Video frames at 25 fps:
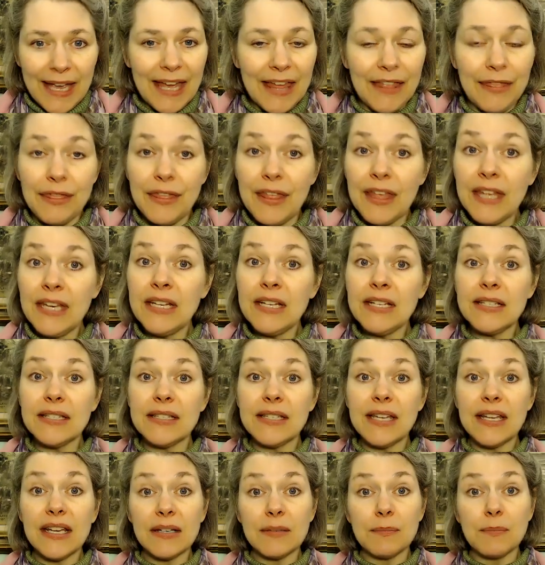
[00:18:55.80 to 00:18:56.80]
and then he
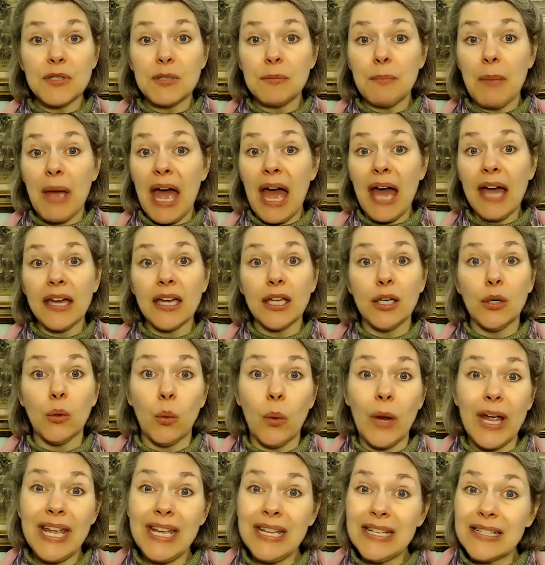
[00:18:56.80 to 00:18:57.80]
steps back and
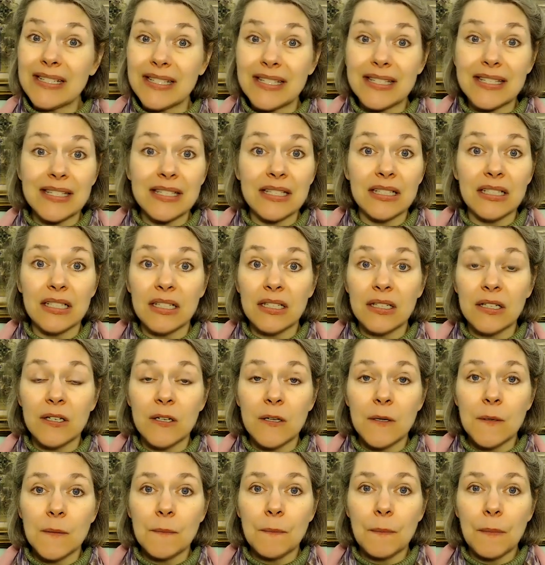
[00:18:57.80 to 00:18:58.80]
waits
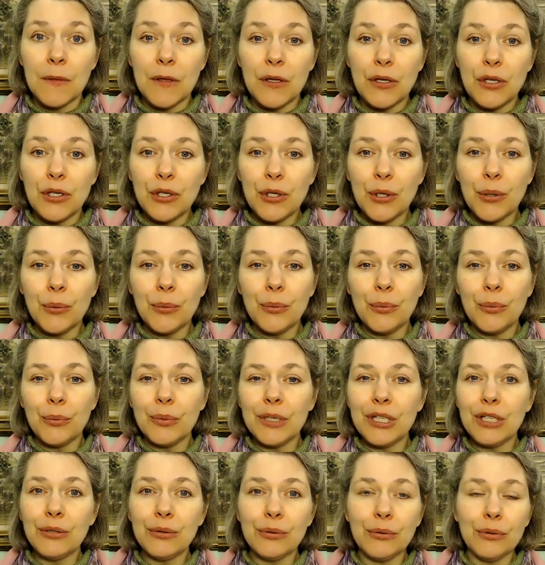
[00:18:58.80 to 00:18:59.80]
you know,
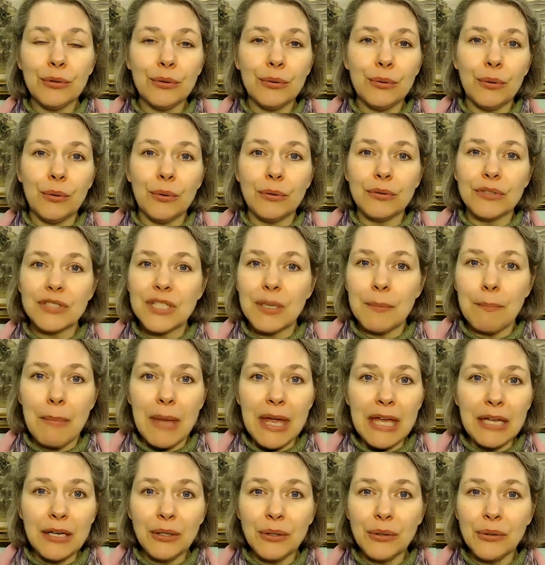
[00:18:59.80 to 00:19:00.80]
we grew
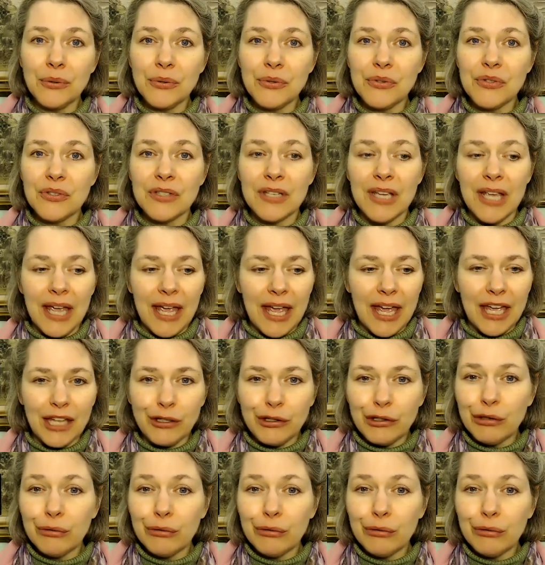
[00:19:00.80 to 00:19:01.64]
tomatoes and